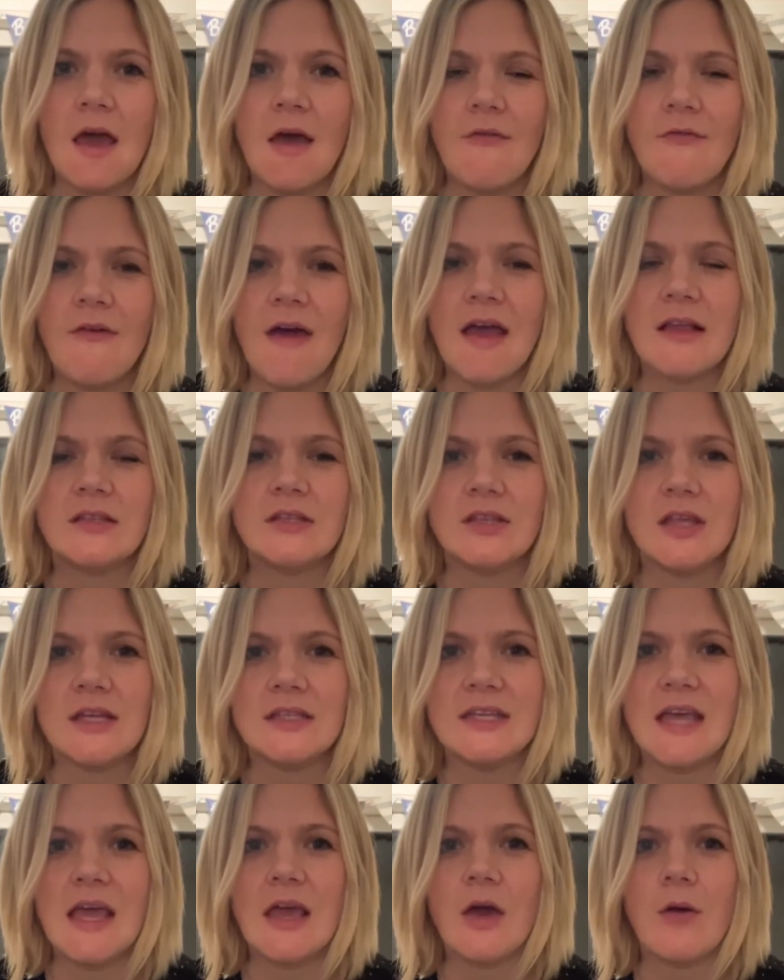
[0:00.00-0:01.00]
effect that
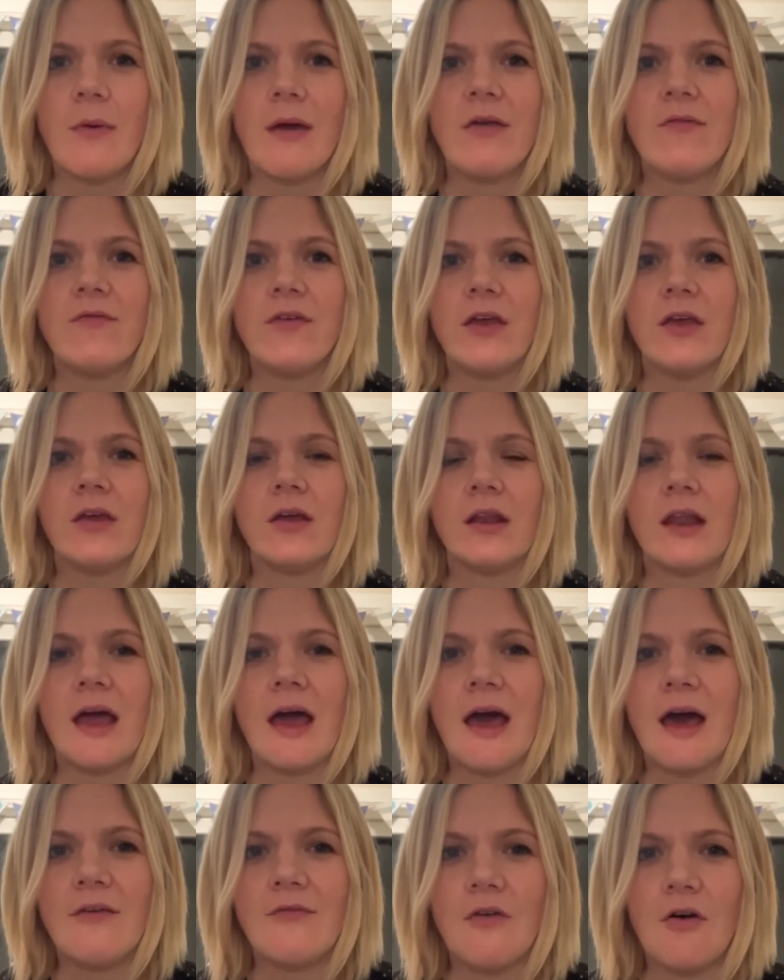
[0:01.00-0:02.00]
takeaway food can
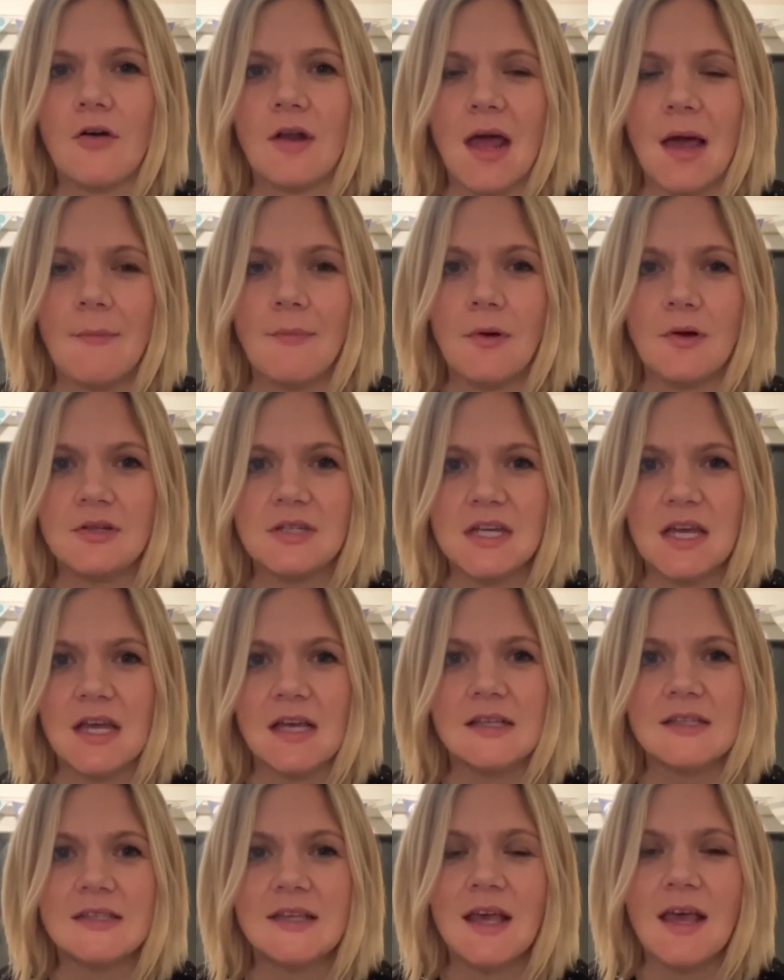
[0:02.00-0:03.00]
have on our
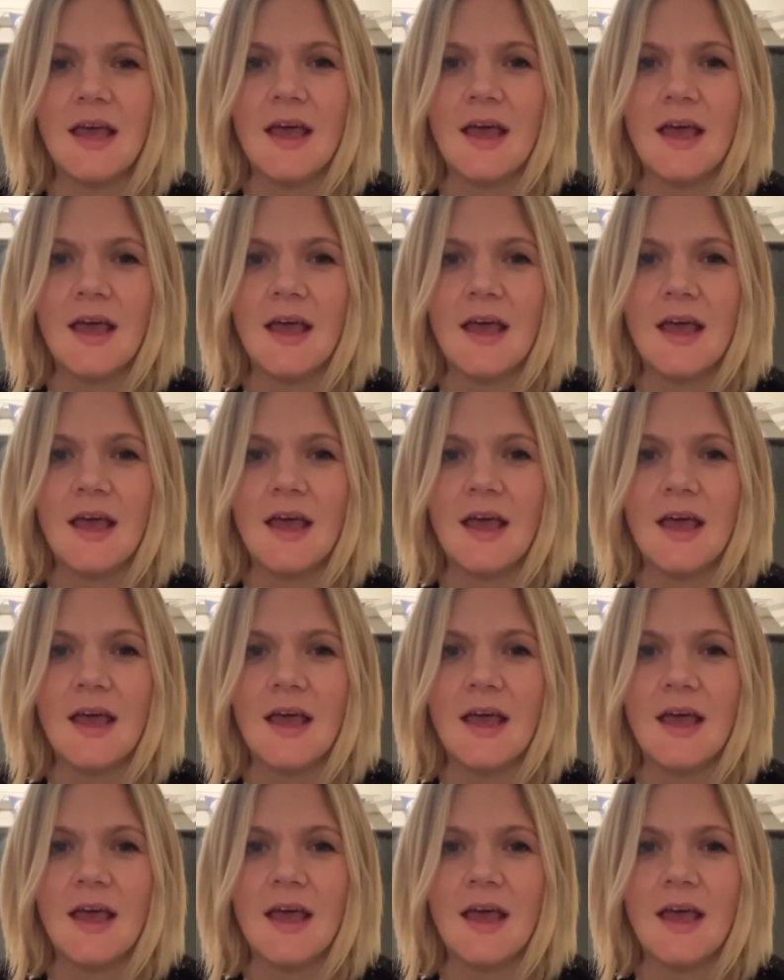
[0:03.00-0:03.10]
bodies,